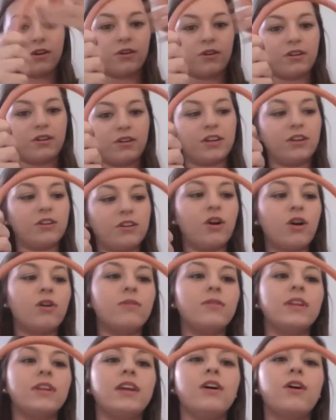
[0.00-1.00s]
like a
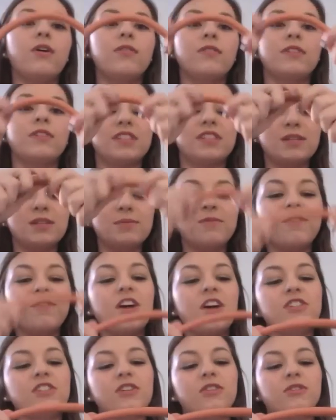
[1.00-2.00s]
corally orange, it's
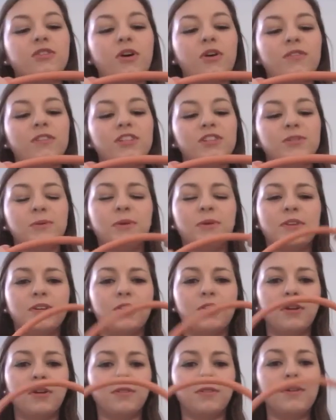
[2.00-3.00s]
verging on orange more than
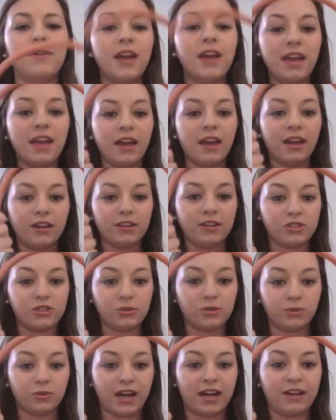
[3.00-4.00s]
coral,
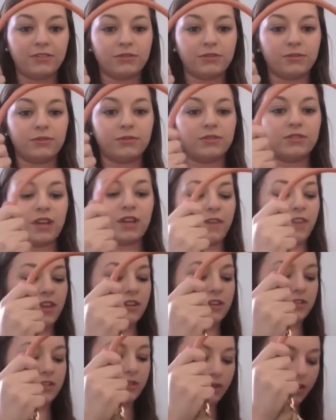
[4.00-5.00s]
short handles, and
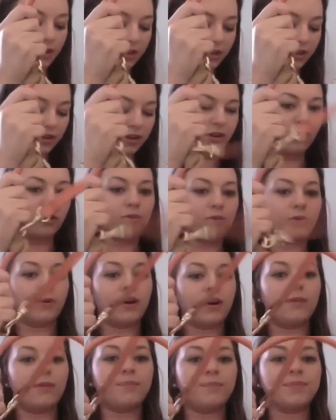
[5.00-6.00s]
then it's got like a long
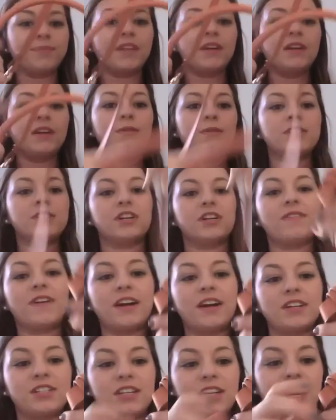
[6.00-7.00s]
one, which I've
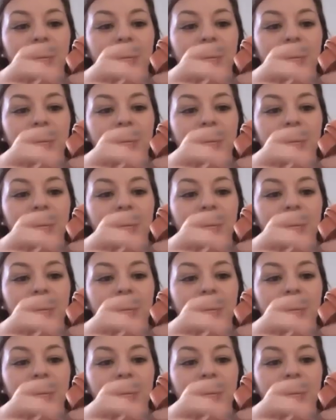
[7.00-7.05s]
actually